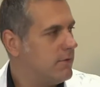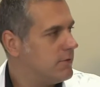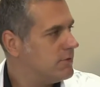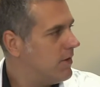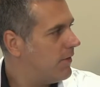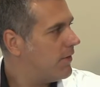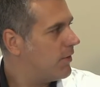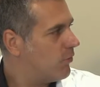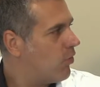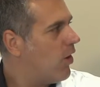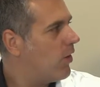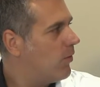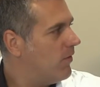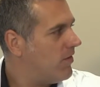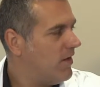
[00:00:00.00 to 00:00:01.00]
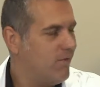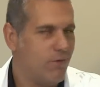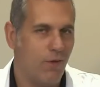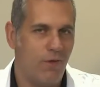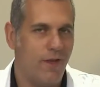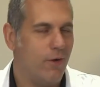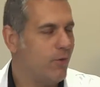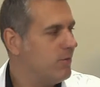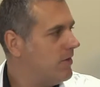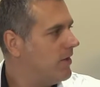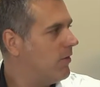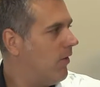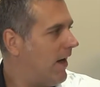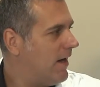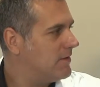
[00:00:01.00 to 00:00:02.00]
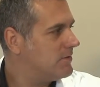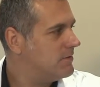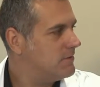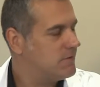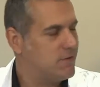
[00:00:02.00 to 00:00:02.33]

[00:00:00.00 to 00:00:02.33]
there's nothing wrong with, even though they don't need glasses.